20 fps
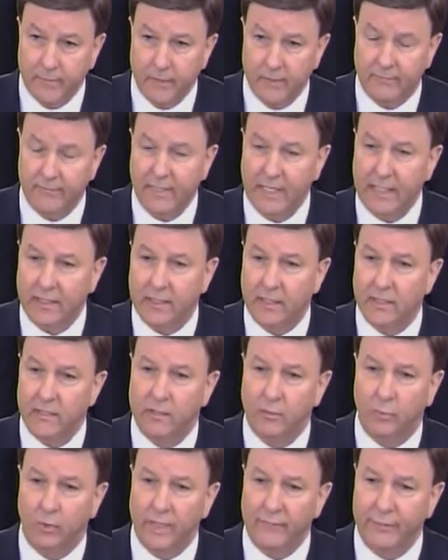The fact is,
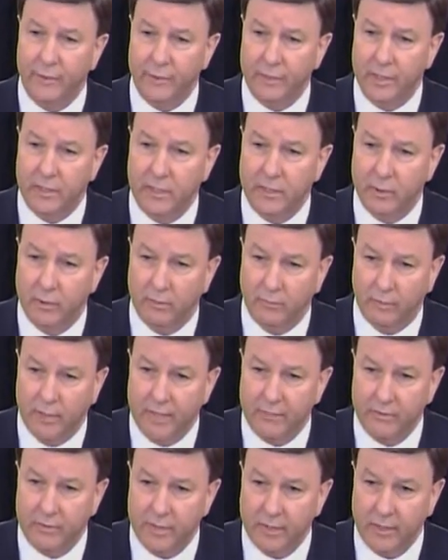the refugees who have
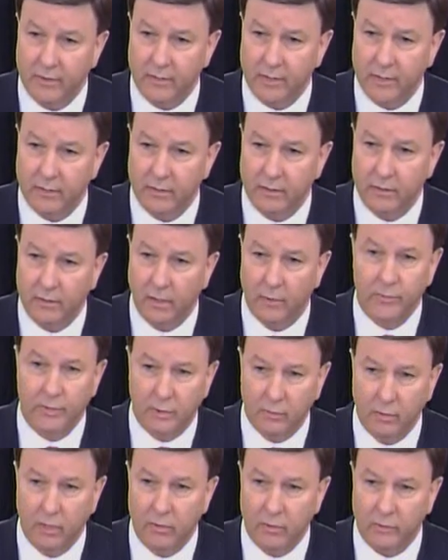left Syria are
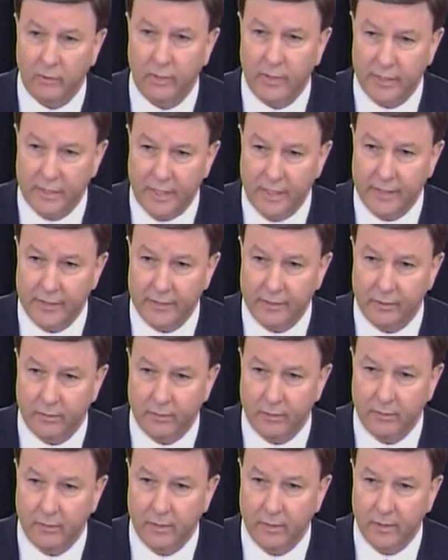no longer in
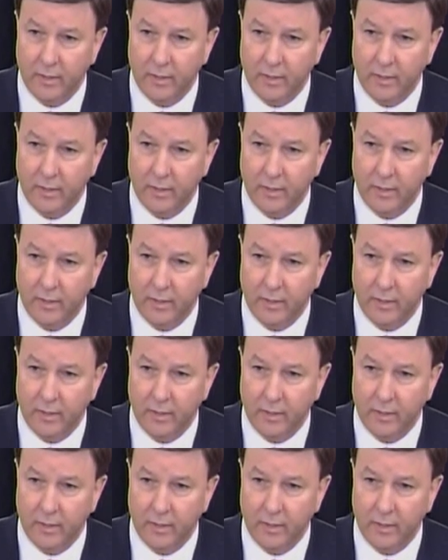danger.